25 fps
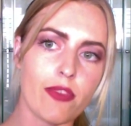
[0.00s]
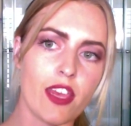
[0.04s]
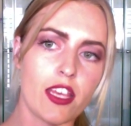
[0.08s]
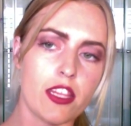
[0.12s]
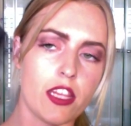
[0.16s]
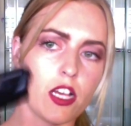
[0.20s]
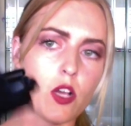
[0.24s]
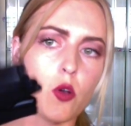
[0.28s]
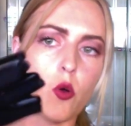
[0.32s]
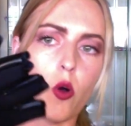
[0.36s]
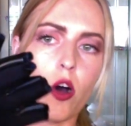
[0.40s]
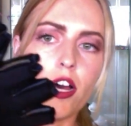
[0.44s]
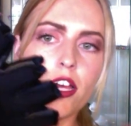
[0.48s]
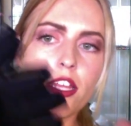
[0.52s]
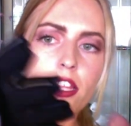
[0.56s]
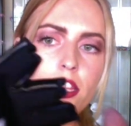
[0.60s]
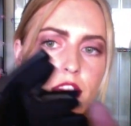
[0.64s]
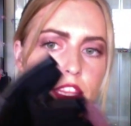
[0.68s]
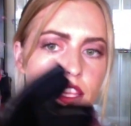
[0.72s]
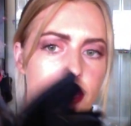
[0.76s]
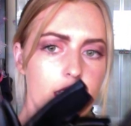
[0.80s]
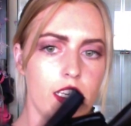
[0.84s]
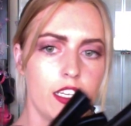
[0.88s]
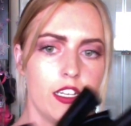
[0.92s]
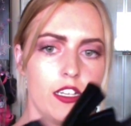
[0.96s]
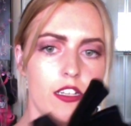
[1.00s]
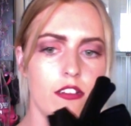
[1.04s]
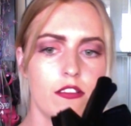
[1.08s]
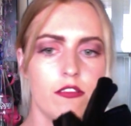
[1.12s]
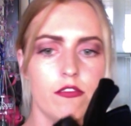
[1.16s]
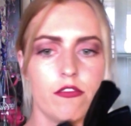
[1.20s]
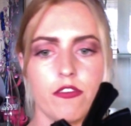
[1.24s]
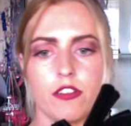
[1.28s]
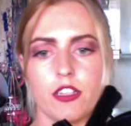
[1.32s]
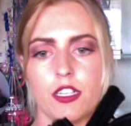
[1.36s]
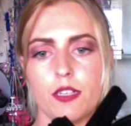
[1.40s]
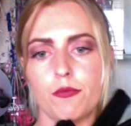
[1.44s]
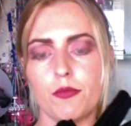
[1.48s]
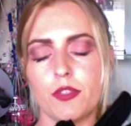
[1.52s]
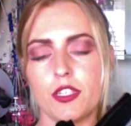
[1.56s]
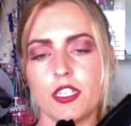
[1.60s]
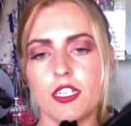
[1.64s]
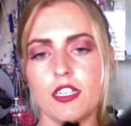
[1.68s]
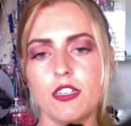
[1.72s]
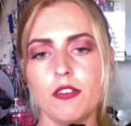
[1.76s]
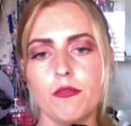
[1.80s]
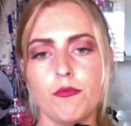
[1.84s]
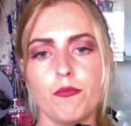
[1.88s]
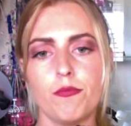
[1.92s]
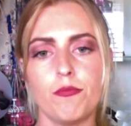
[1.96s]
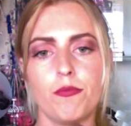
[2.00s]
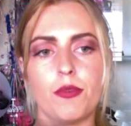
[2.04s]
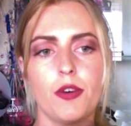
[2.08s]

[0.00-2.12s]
They're quite thin and flimsy,